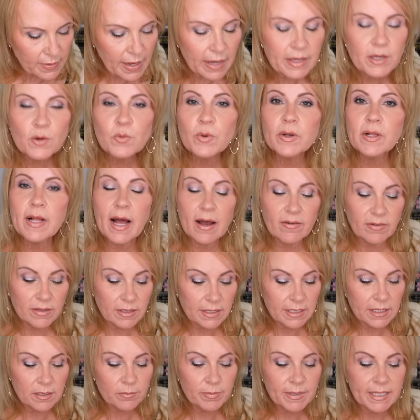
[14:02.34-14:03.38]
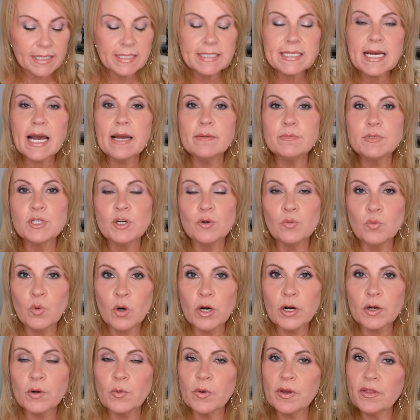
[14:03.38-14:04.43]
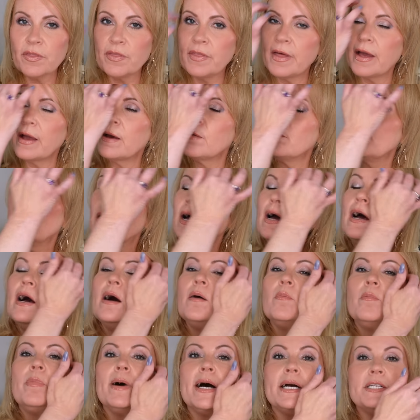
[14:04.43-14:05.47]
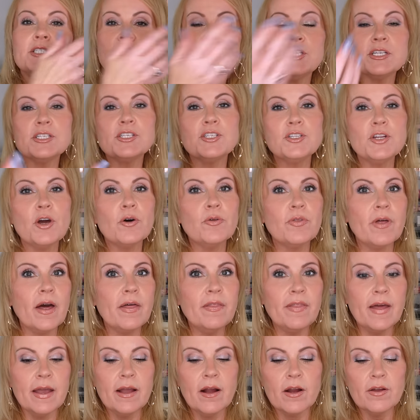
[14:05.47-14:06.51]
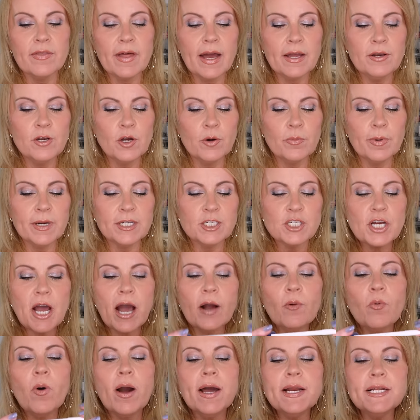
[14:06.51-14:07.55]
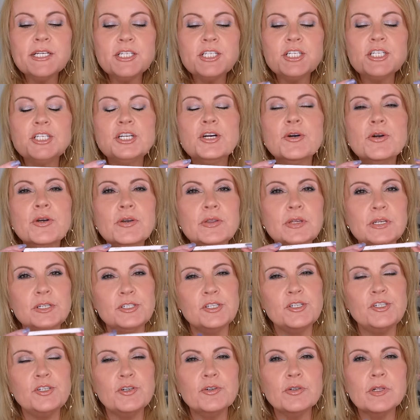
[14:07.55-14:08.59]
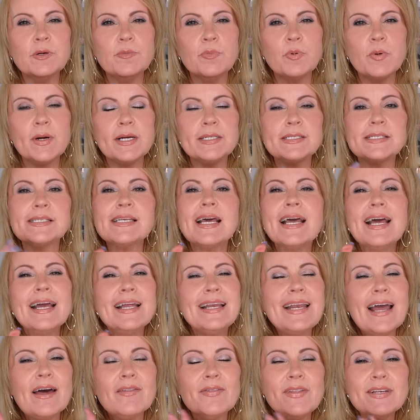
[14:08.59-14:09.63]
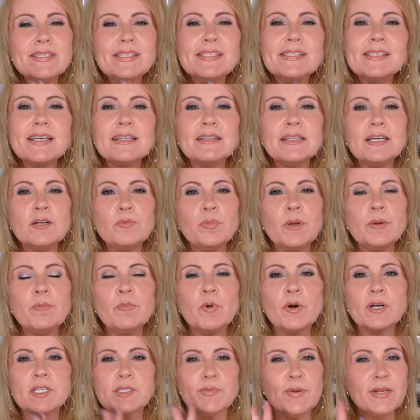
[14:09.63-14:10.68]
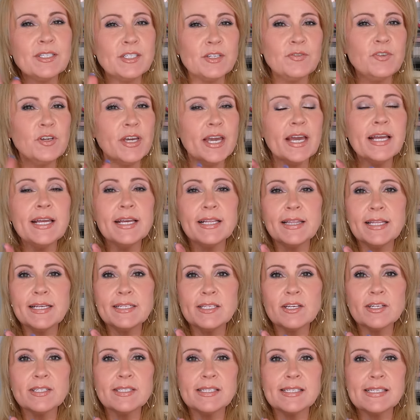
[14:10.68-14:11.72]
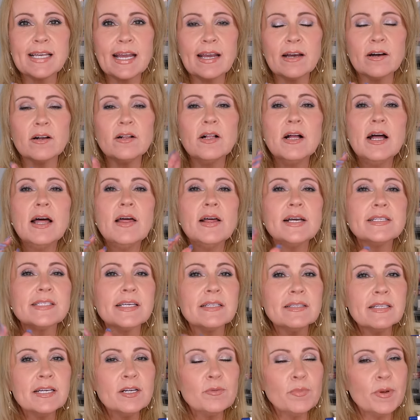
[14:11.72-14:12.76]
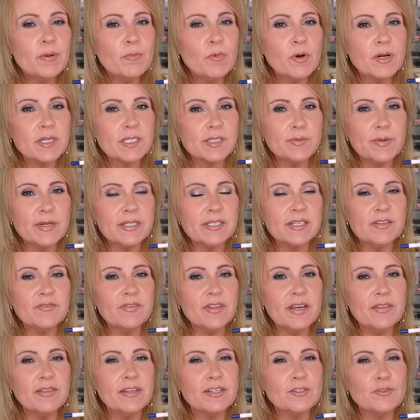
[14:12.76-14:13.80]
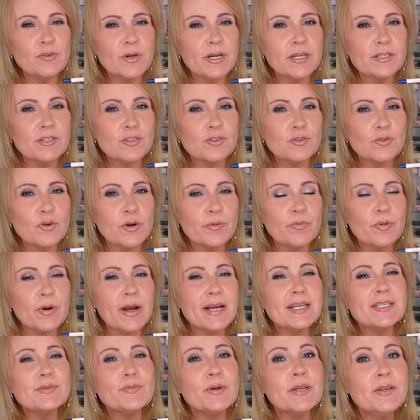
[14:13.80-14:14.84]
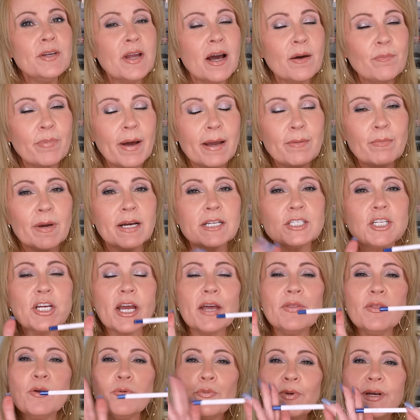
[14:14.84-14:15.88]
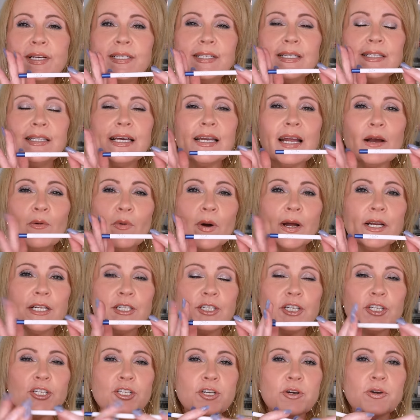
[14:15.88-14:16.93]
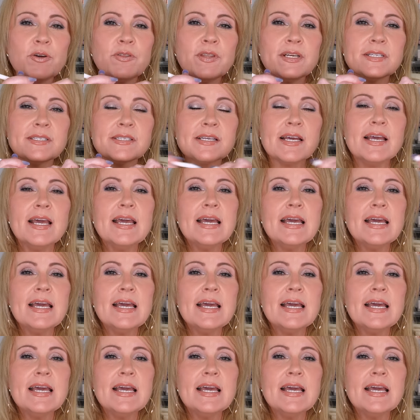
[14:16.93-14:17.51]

Now you will have a little bit of time to work with them but just know that they are that no budge. I wanted to show you these julep ones. Now this is a little bit more expensive. You can get these on sale. It's a little bit more expensive than the drugstore price, but not by much. And the reason that I wanted to show you this